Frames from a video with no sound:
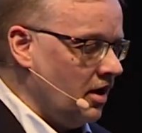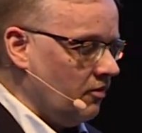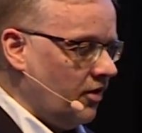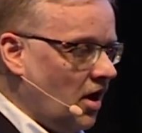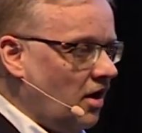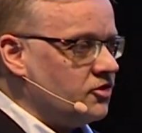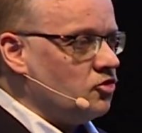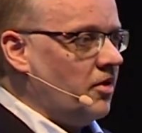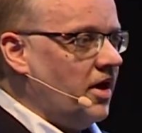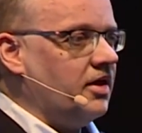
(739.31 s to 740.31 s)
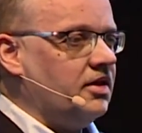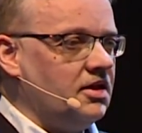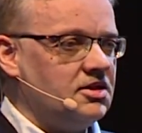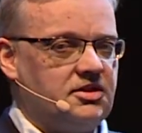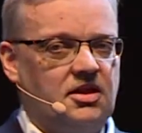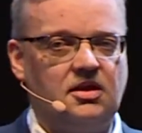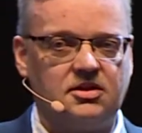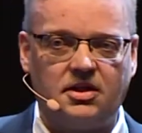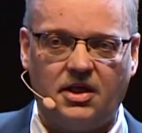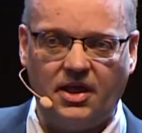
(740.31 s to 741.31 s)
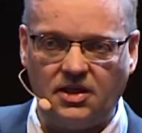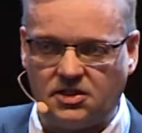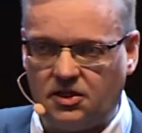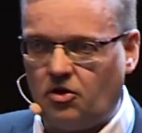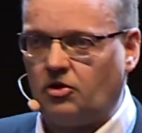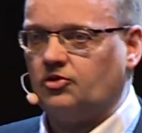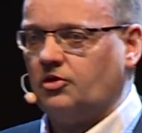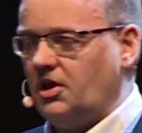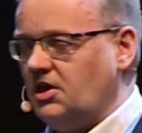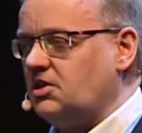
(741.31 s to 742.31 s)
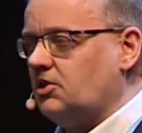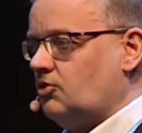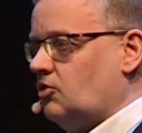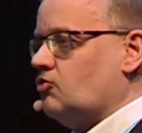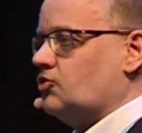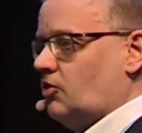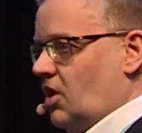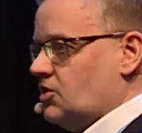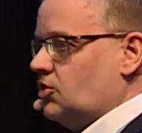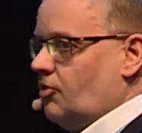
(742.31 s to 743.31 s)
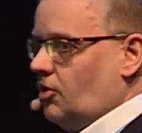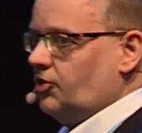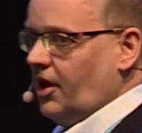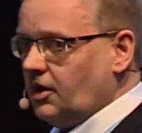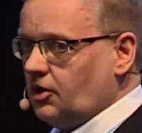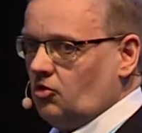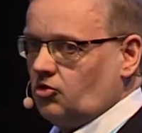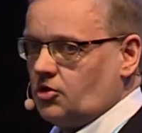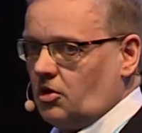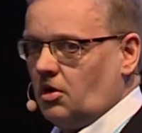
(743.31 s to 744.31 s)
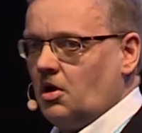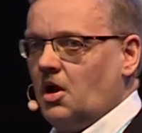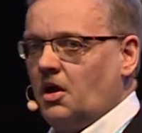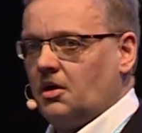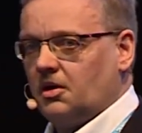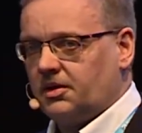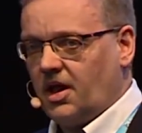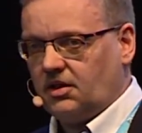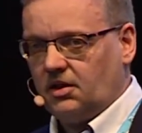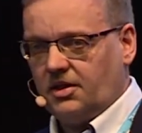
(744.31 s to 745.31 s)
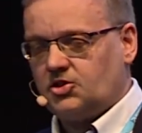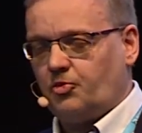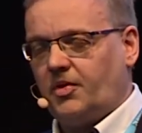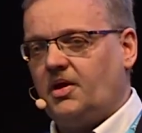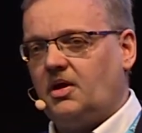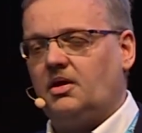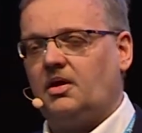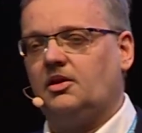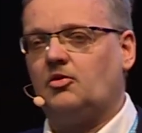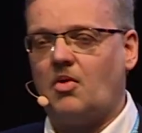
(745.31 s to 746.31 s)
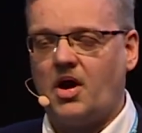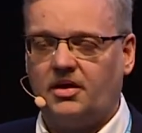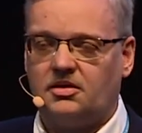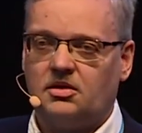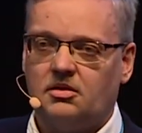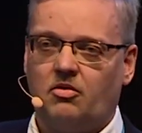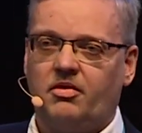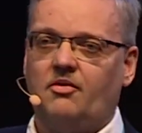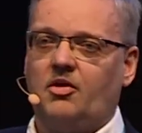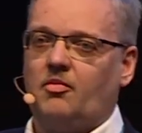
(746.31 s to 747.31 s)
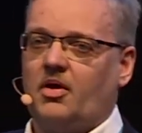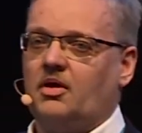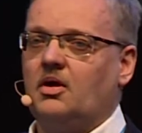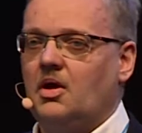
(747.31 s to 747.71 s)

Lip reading: We have to make these things easy to use to customer, to end user. That needs to be in the mind of everyone.